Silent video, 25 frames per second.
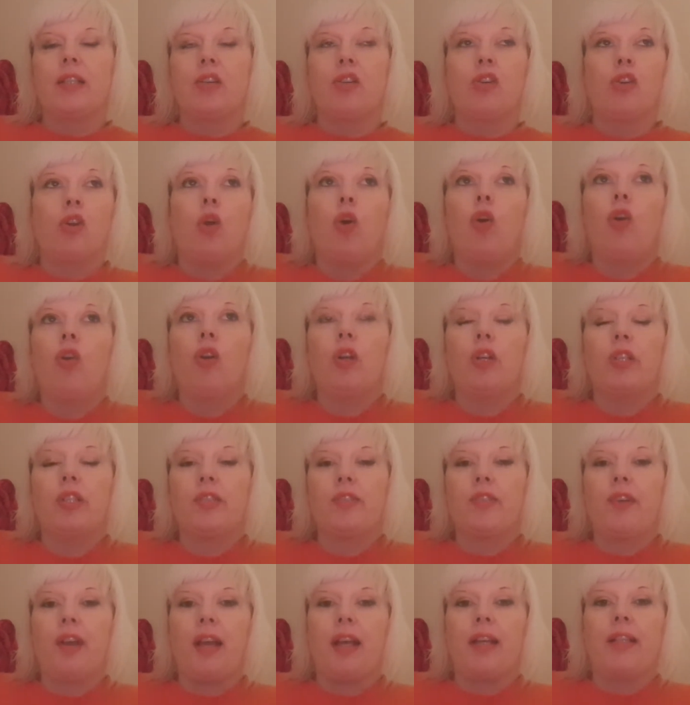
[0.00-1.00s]
her long lost
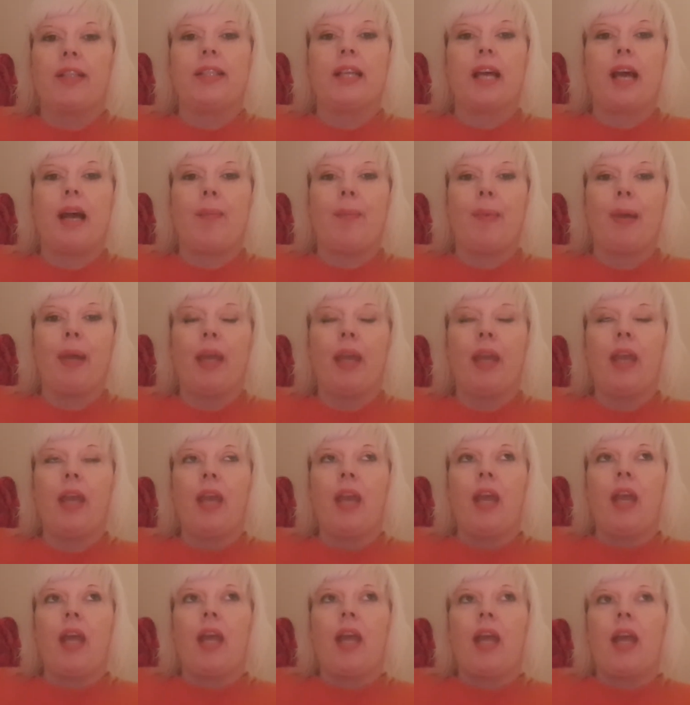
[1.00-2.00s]
friend, Abby.
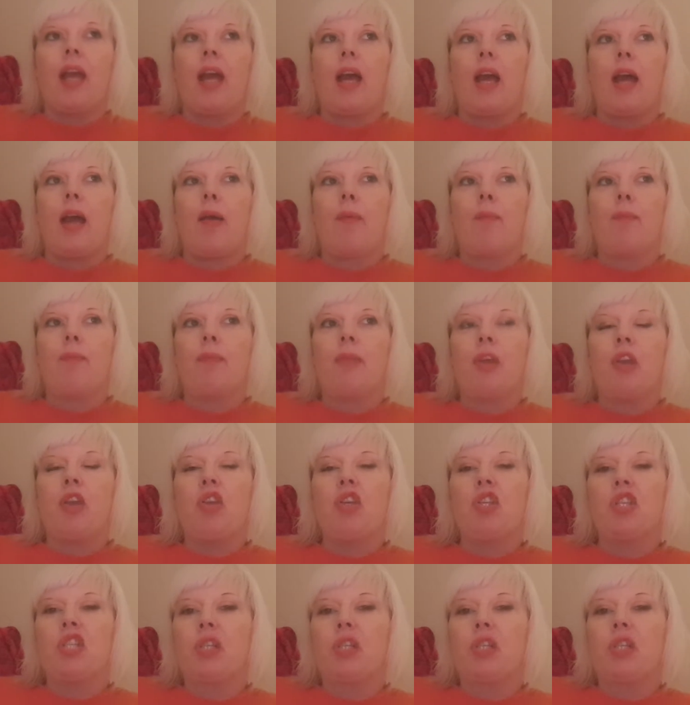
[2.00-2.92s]
They used